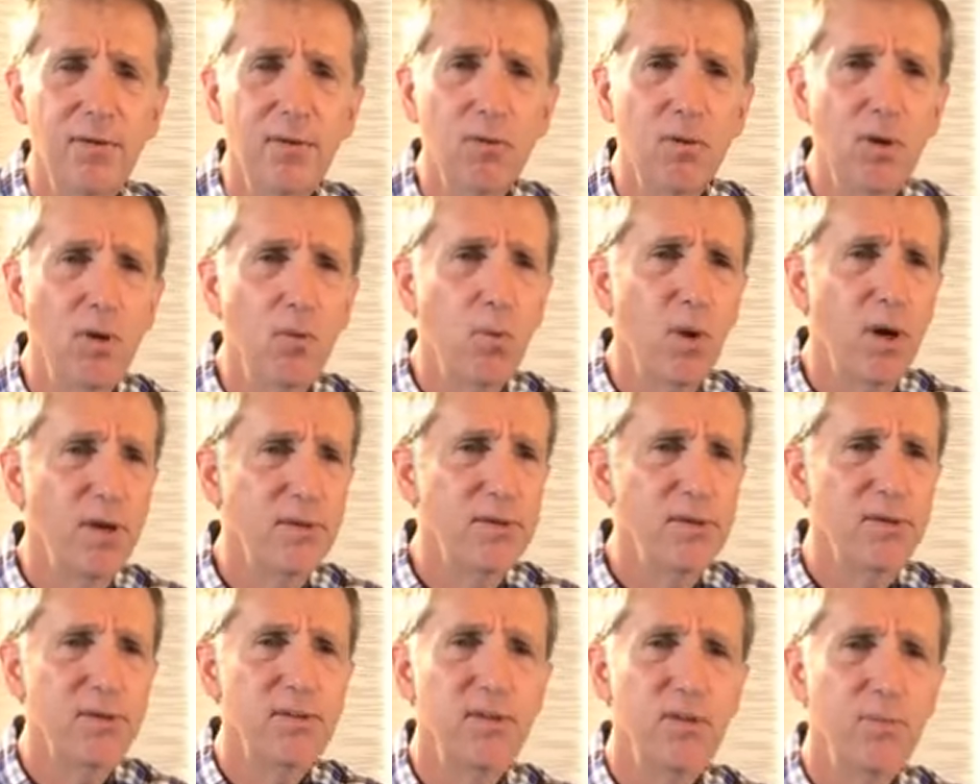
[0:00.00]
The Lord
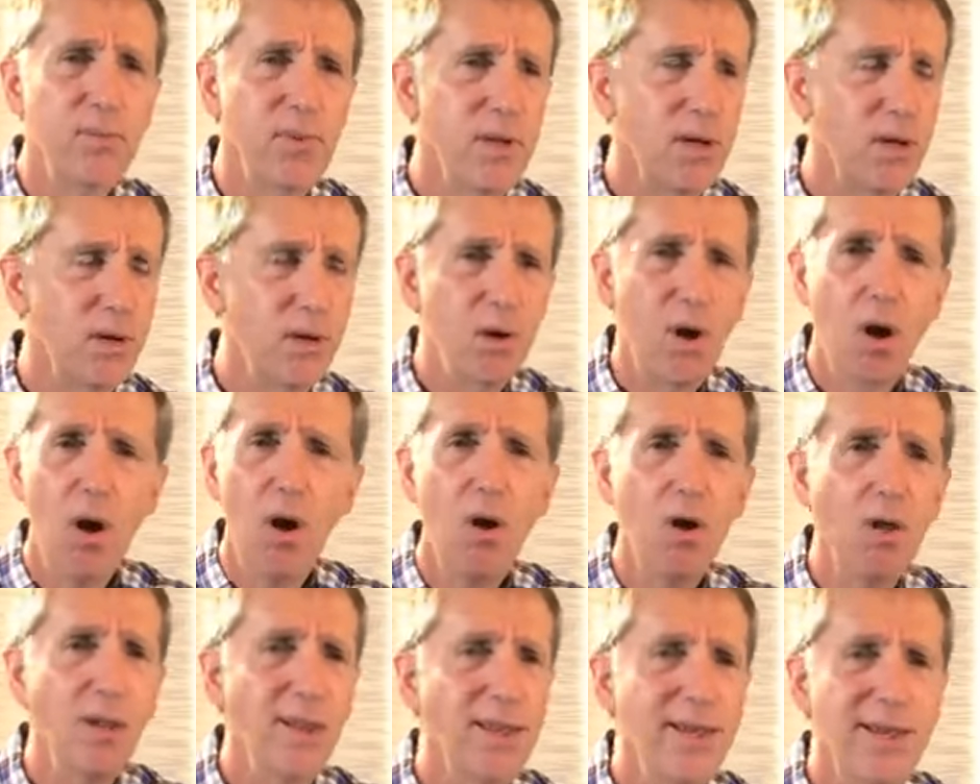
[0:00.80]
wants us to be
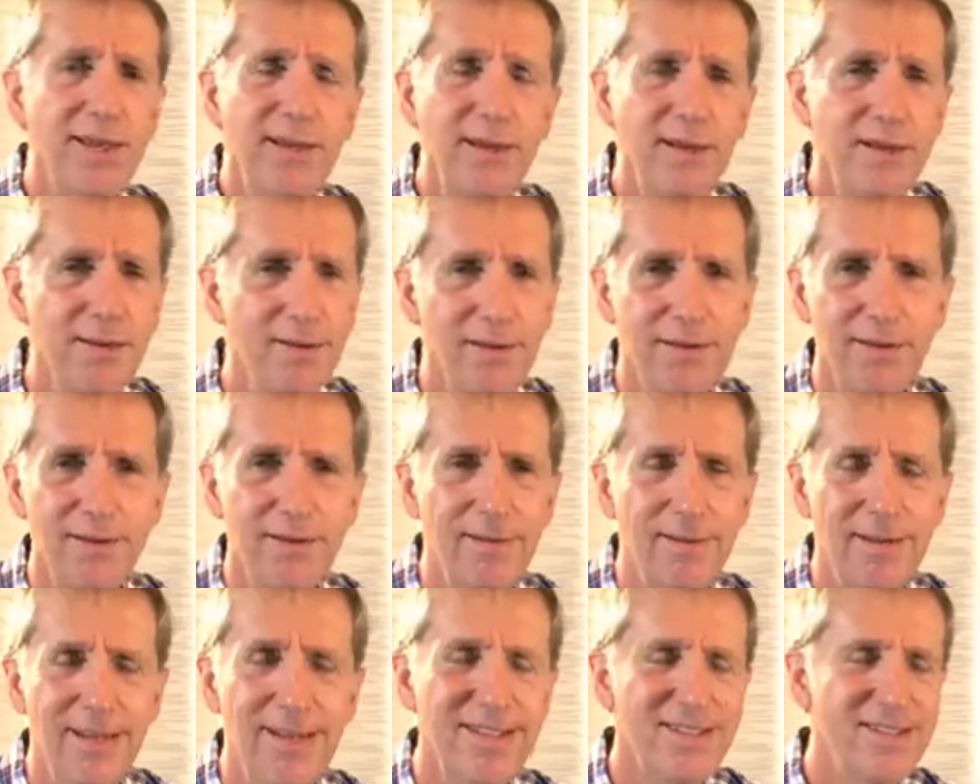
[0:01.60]
all in
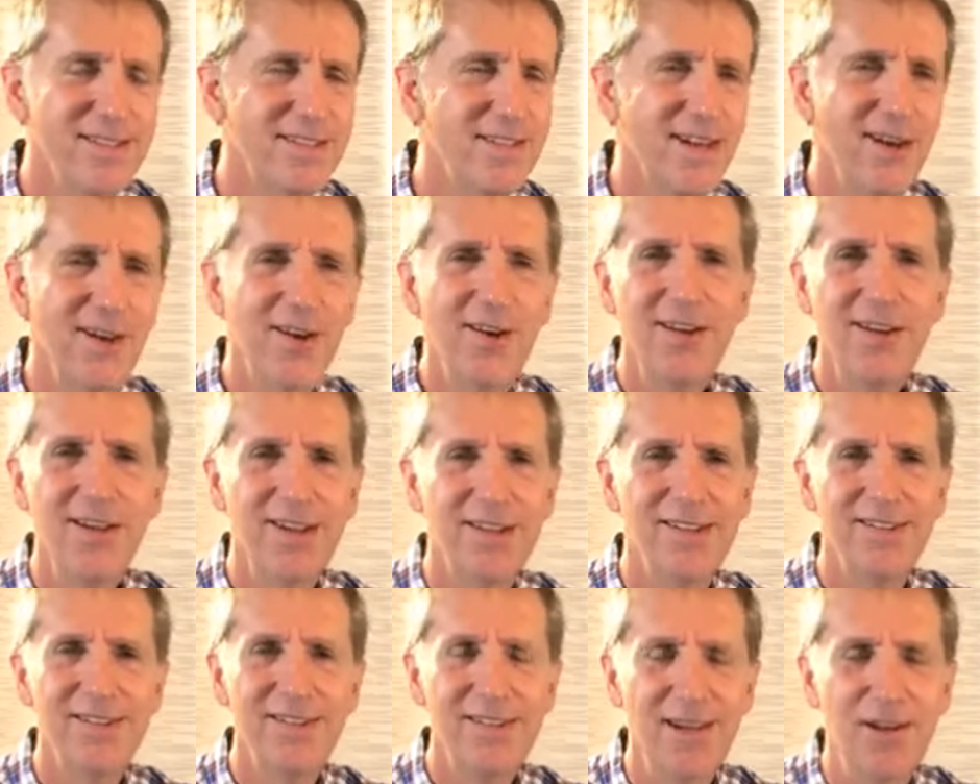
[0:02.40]
and
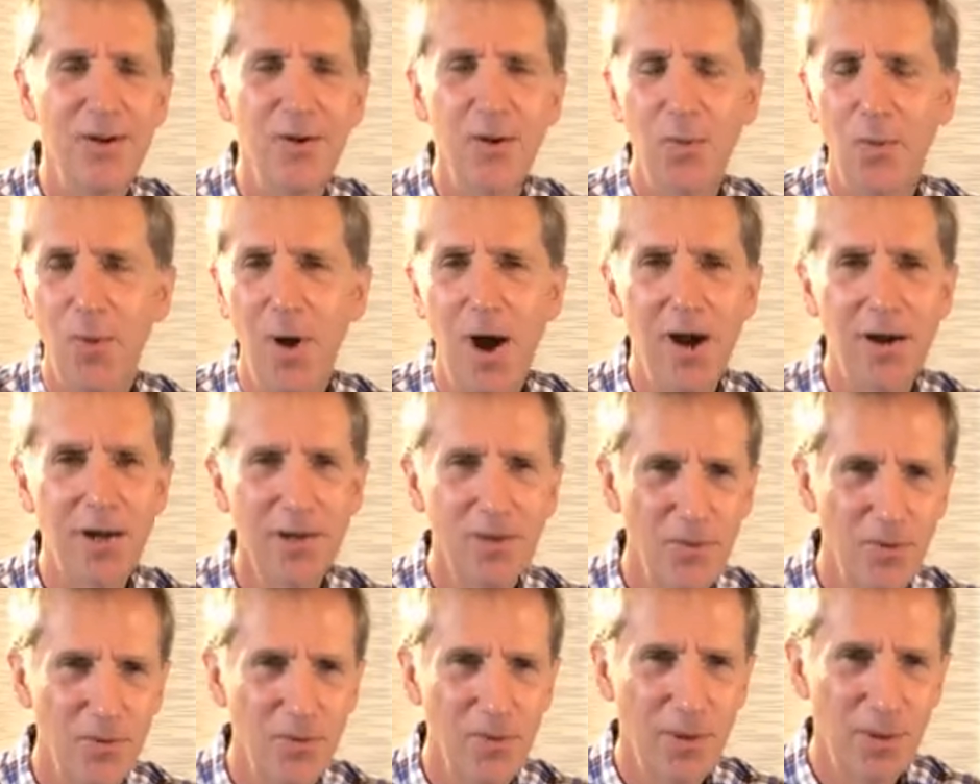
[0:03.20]
serious, you know, and
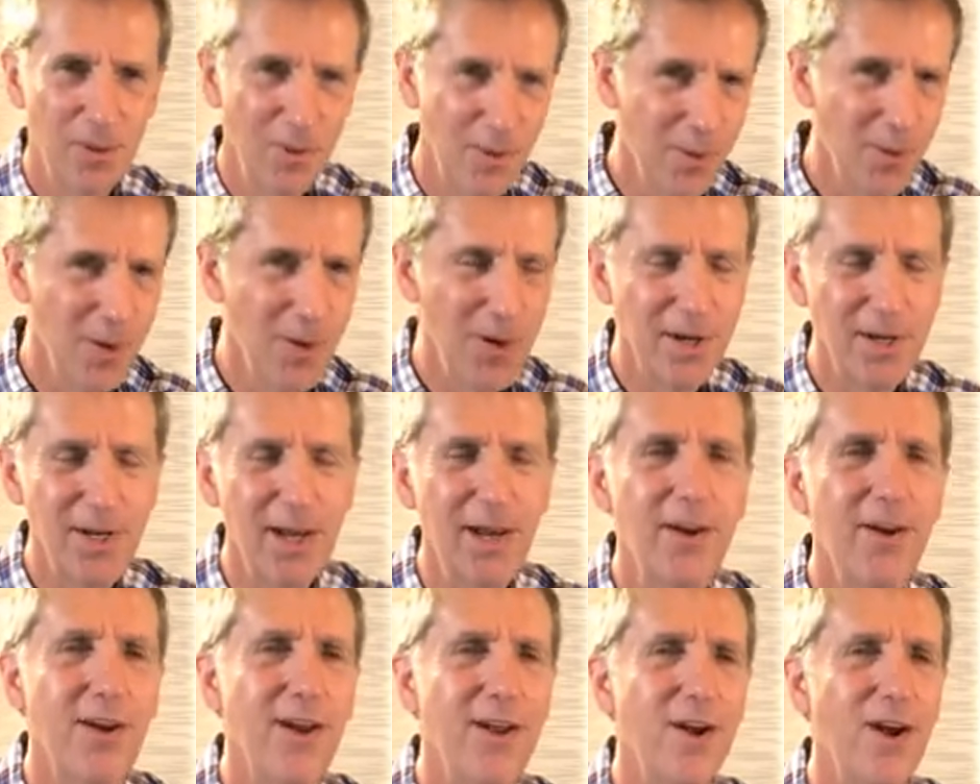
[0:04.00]
walking with the Lord,
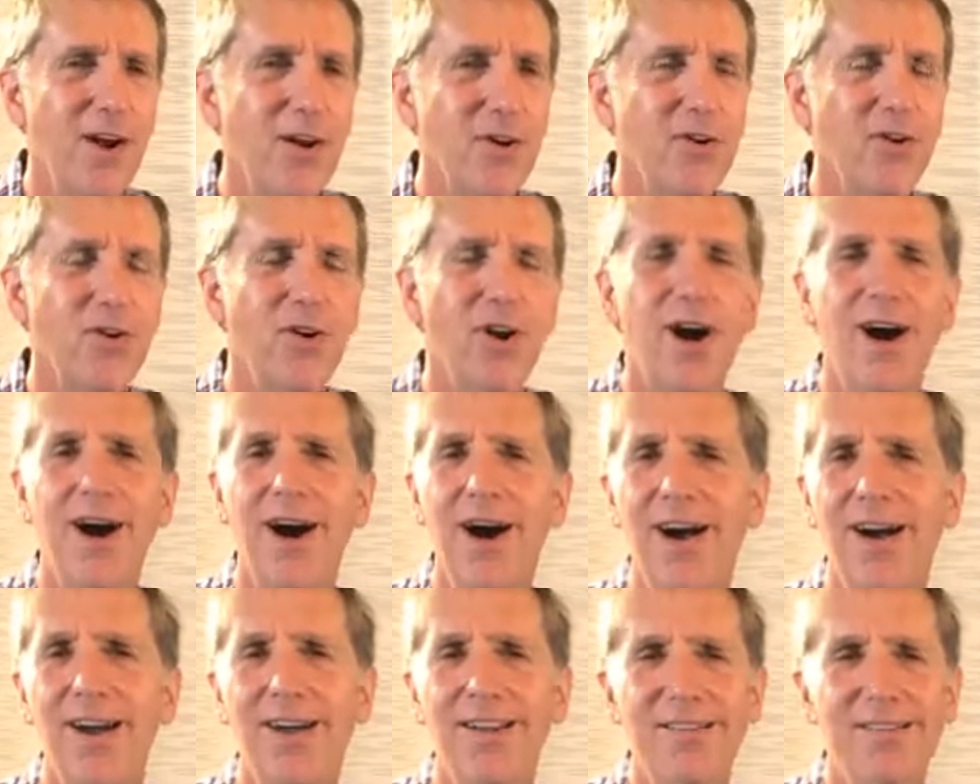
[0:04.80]
carrying our
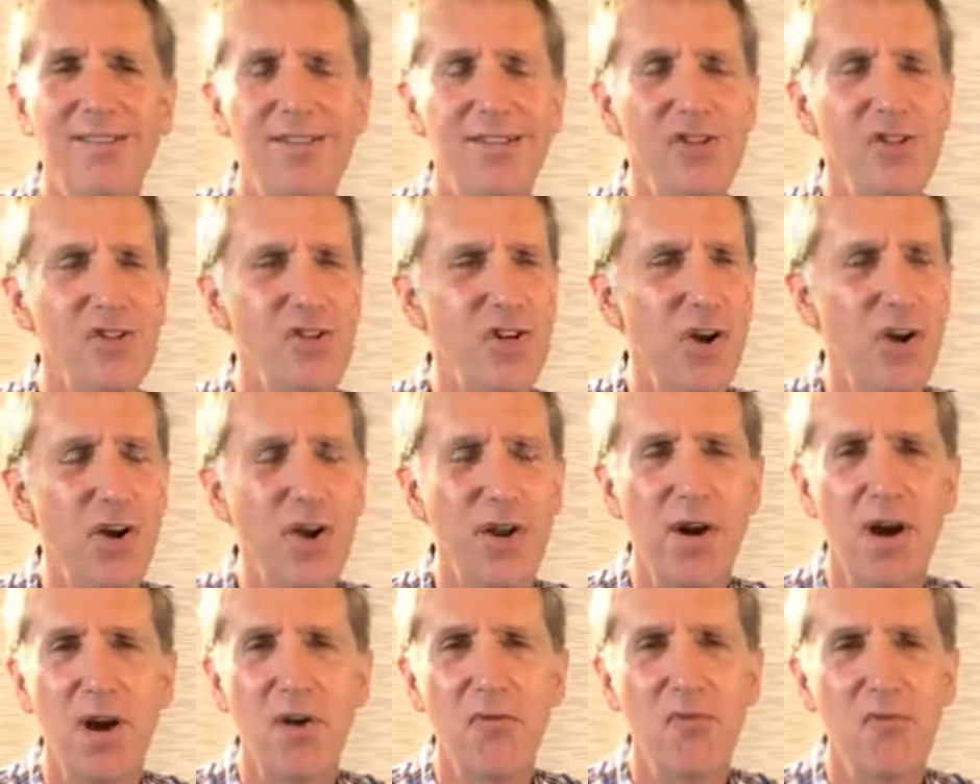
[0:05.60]
cross and
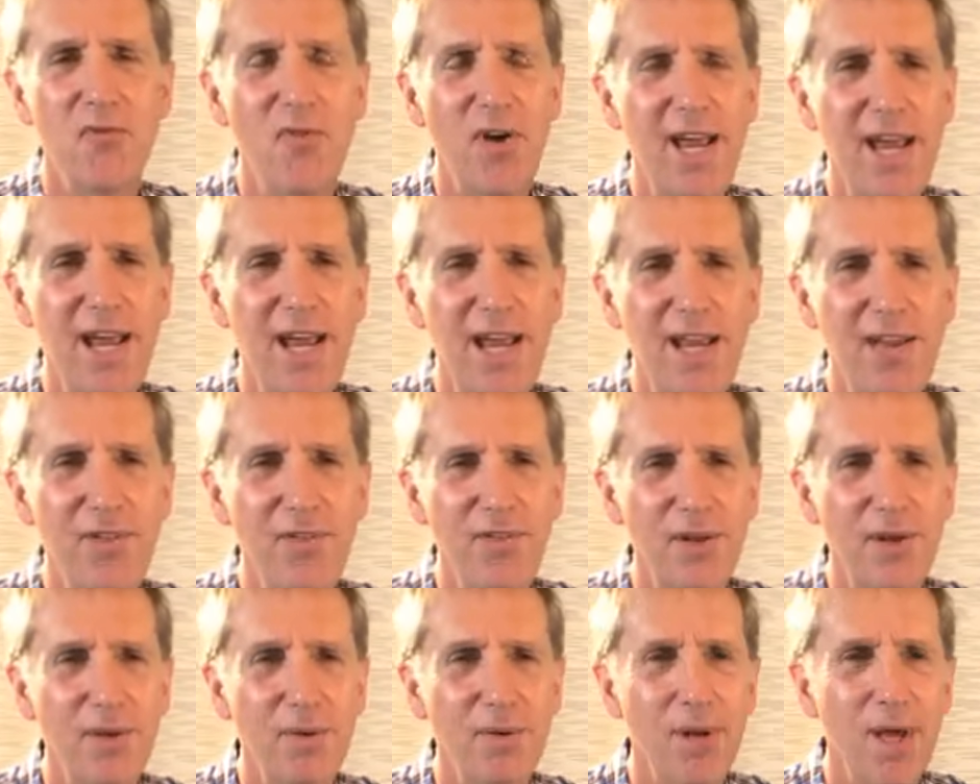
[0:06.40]
sharing our
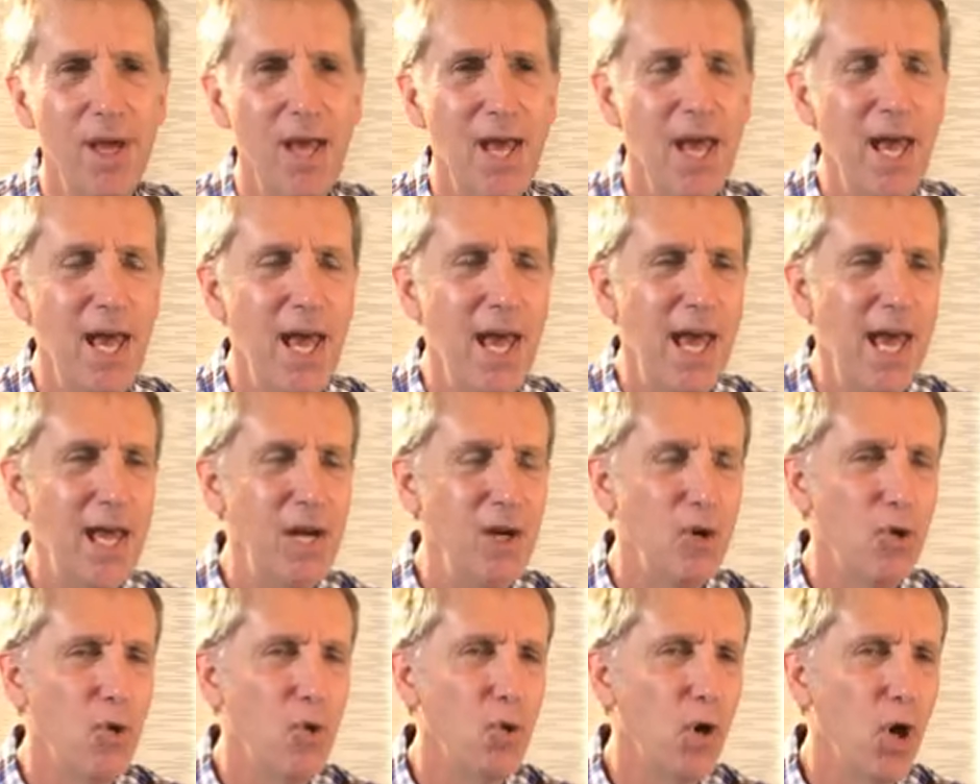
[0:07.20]
faith and
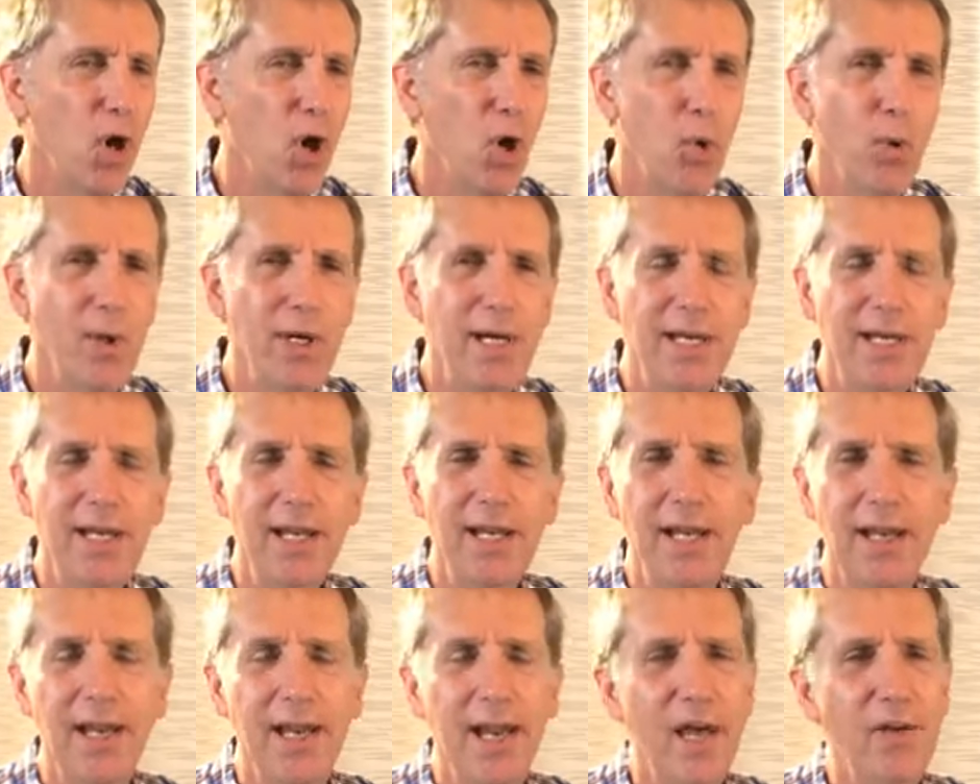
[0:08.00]
and growing
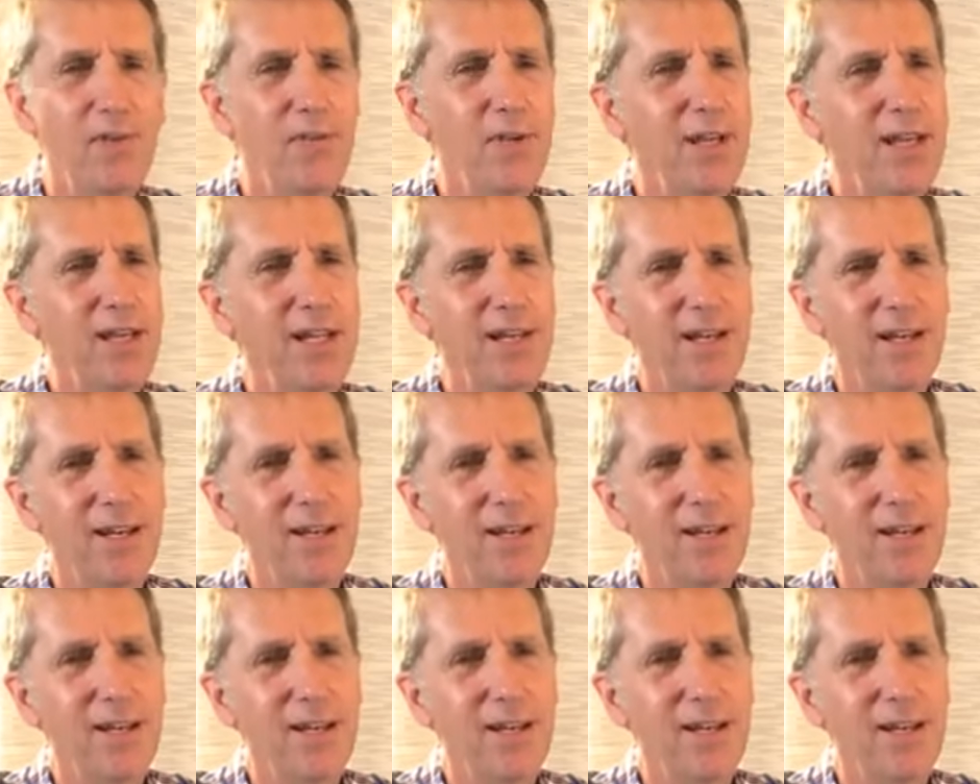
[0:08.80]
and loving.